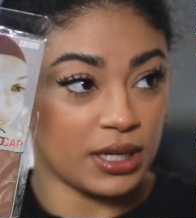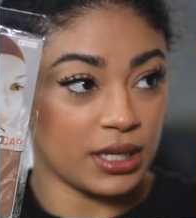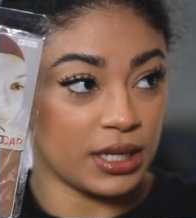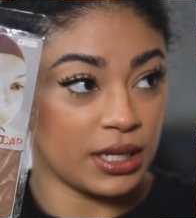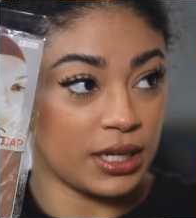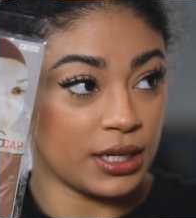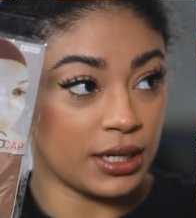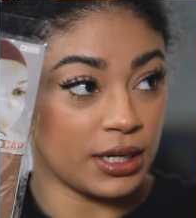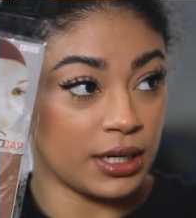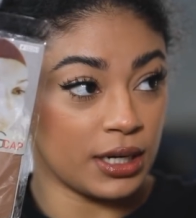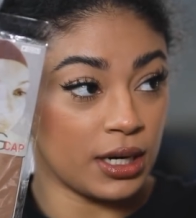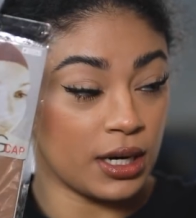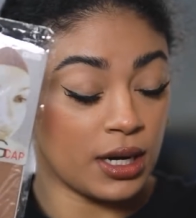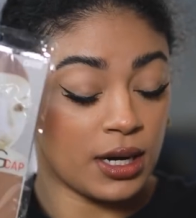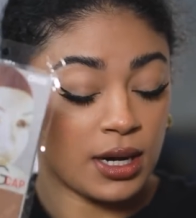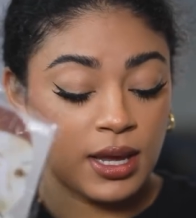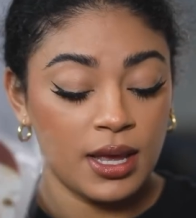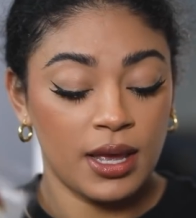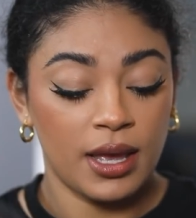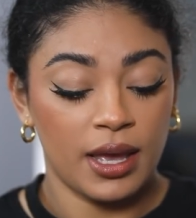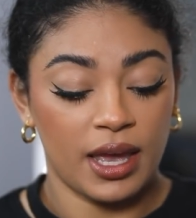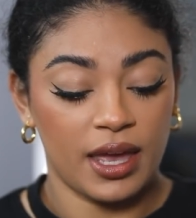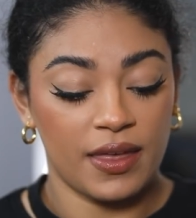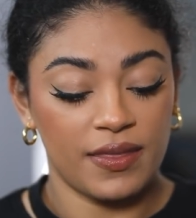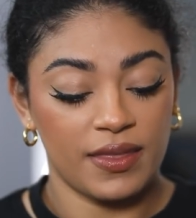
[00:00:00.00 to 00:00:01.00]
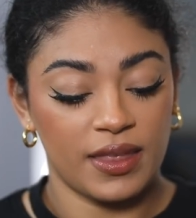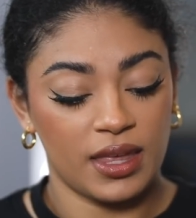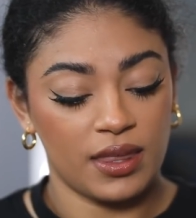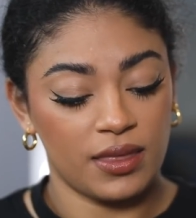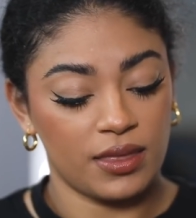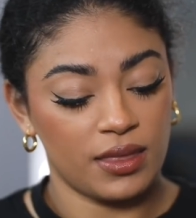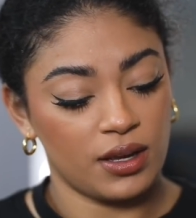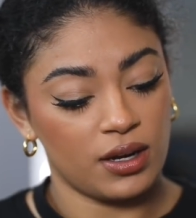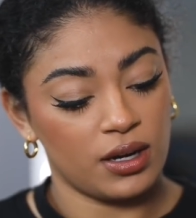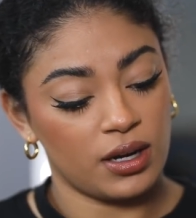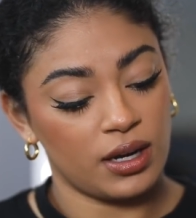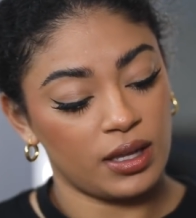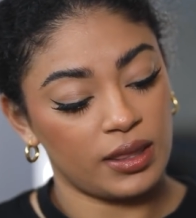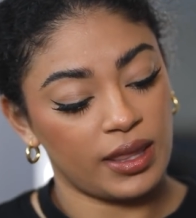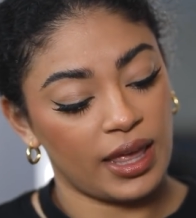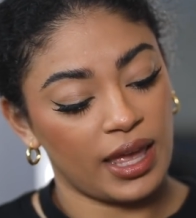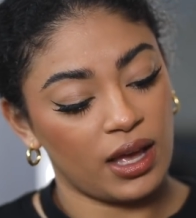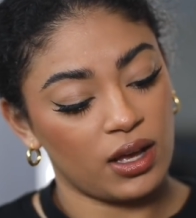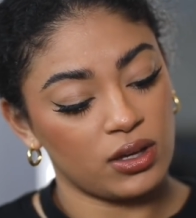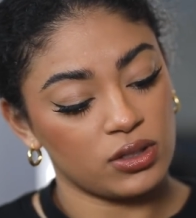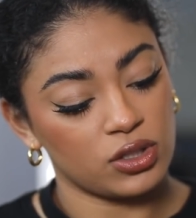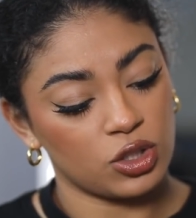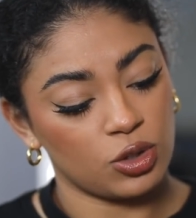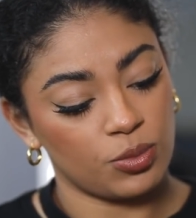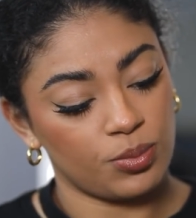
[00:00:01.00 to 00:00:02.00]
in here, and then they
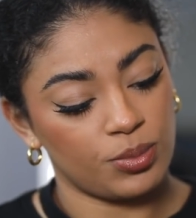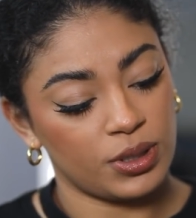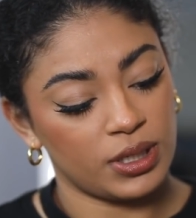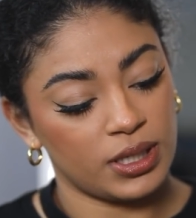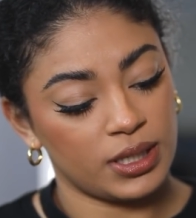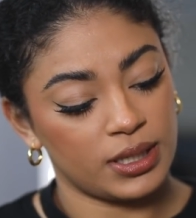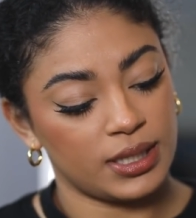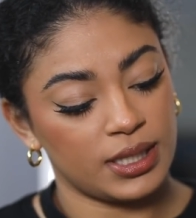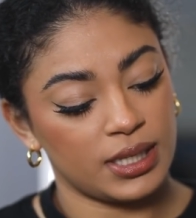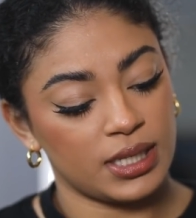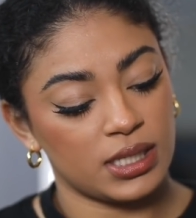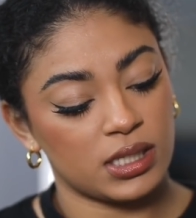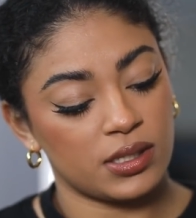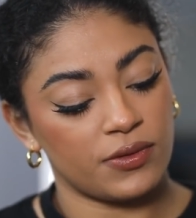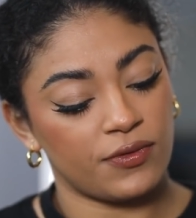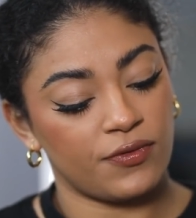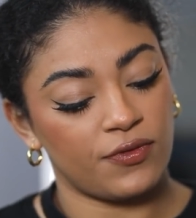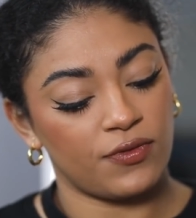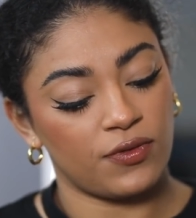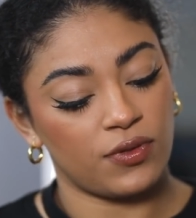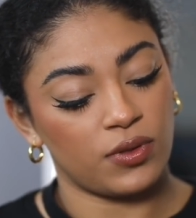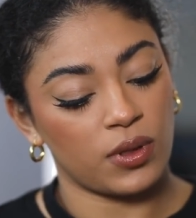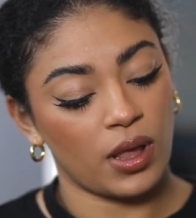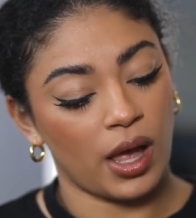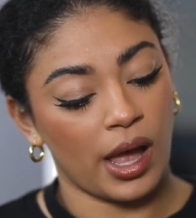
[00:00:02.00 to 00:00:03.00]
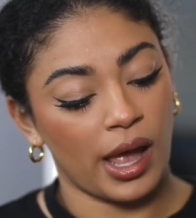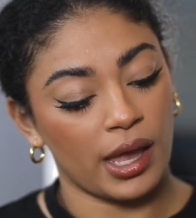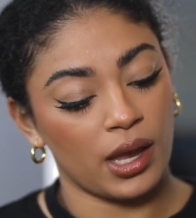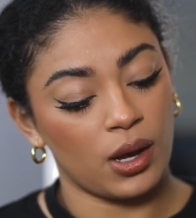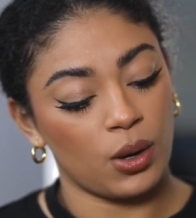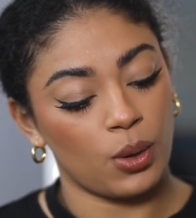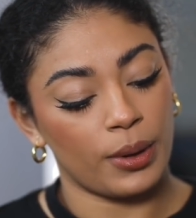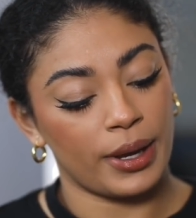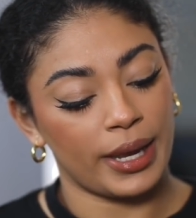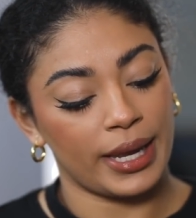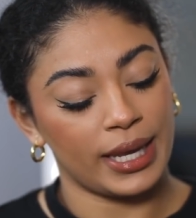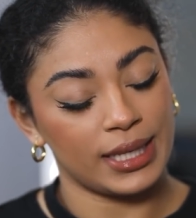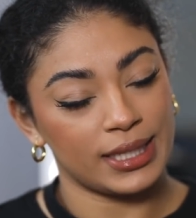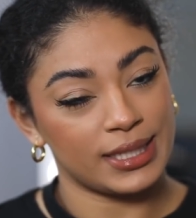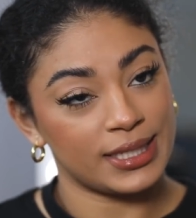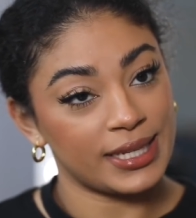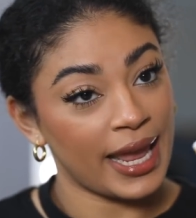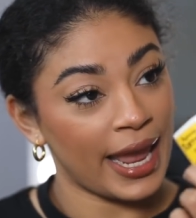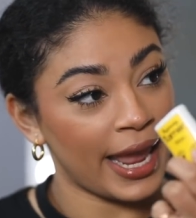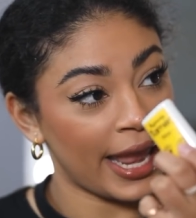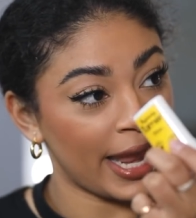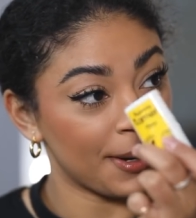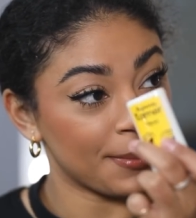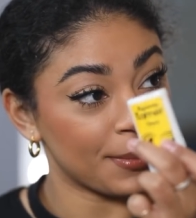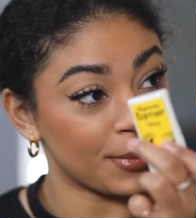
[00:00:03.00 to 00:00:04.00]
also put this flyaway
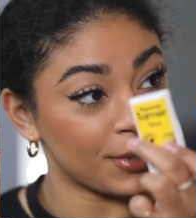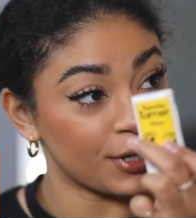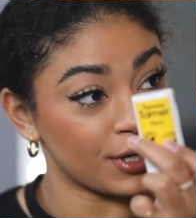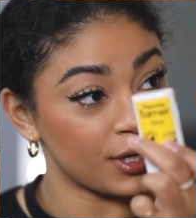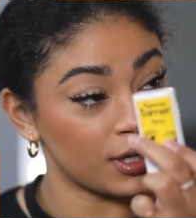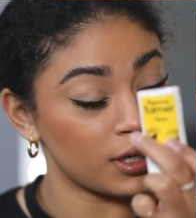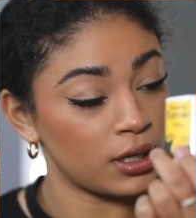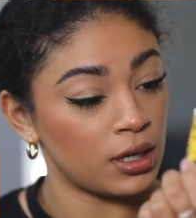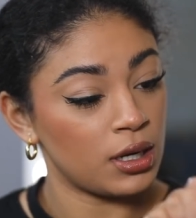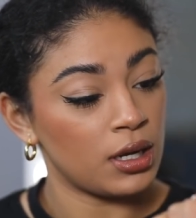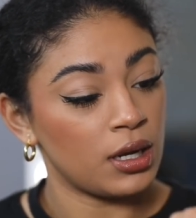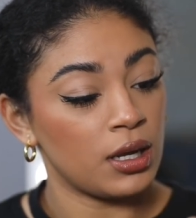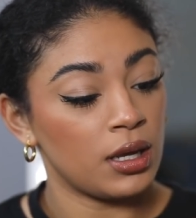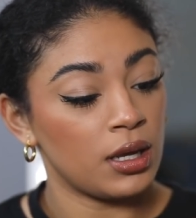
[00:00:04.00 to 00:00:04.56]
tamer.